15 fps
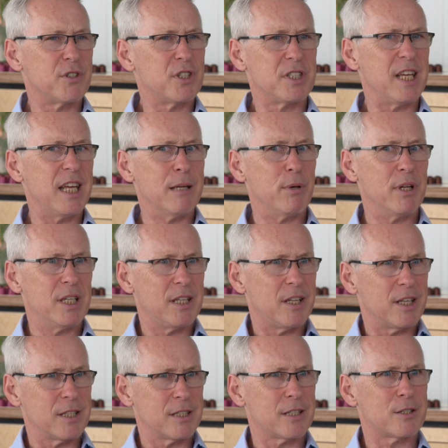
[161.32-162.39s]
sustainability
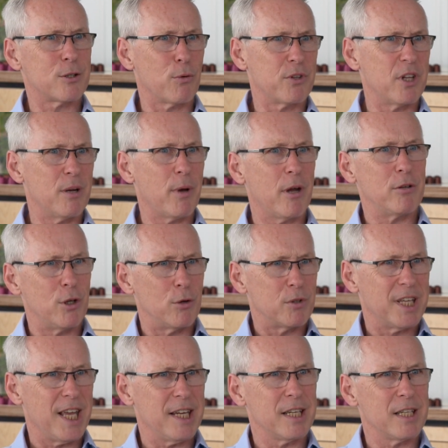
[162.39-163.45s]
things is often about,
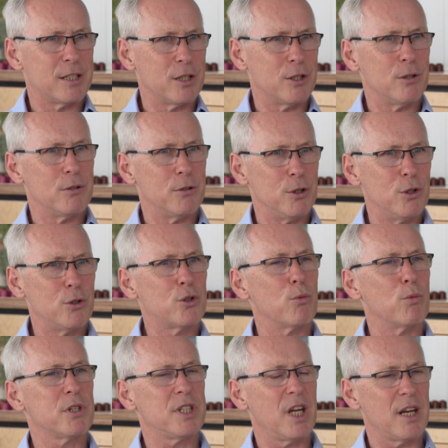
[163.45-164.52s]
getting to neutral.
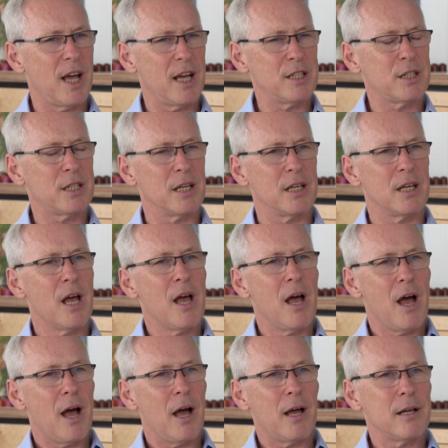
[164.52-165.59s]
We're saying actually
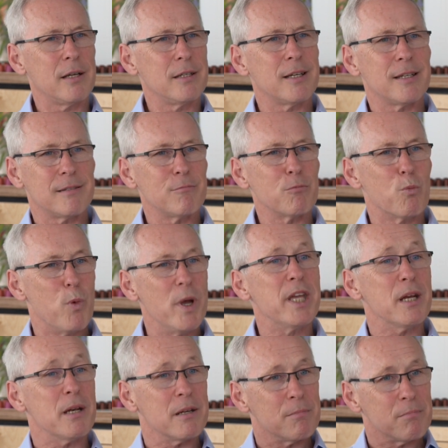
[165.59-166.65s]
we
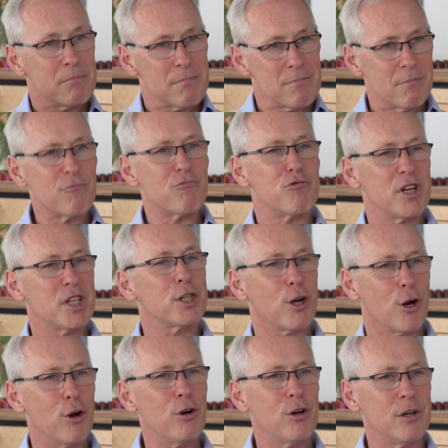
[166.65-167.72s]
can
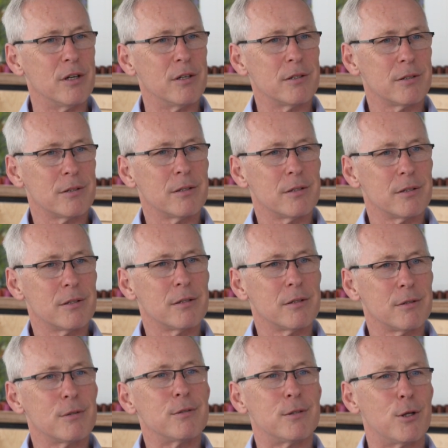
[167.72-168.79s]
return
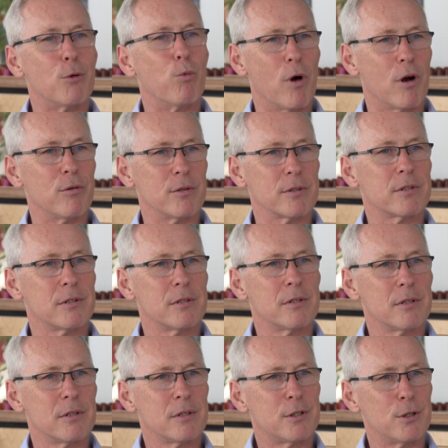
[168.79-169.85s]
the world
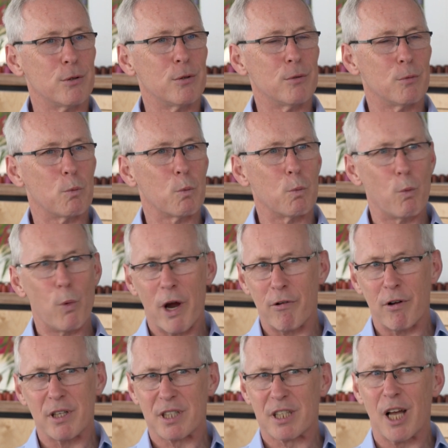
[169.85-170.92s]
to where
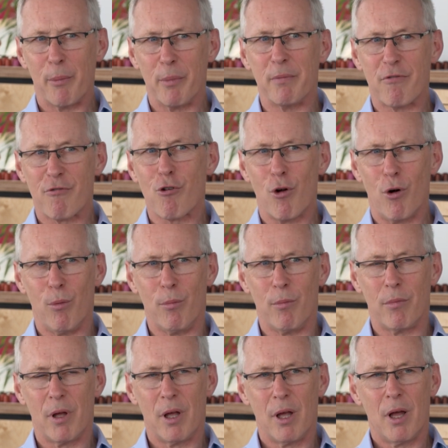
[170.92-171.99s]
it's coming from.
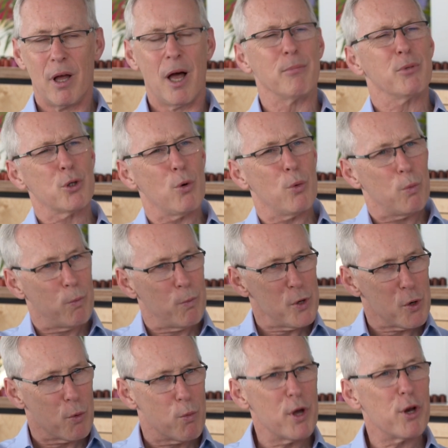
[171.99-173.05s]
So,
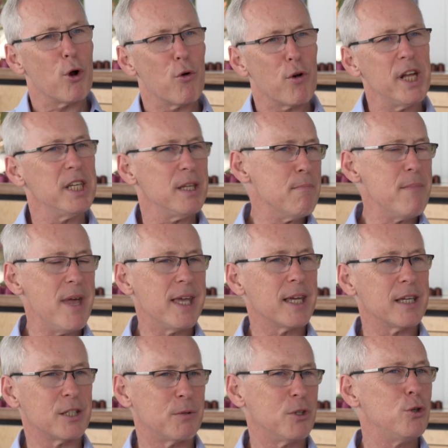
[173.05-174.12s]
we're already
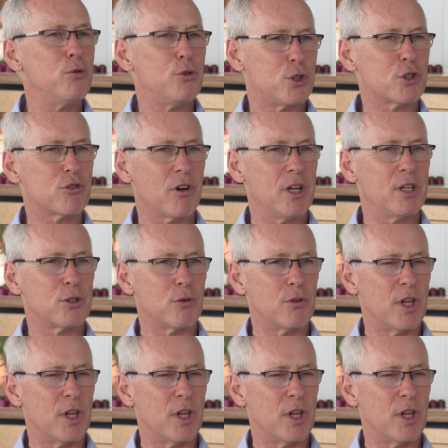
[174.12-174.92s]
making huge strides on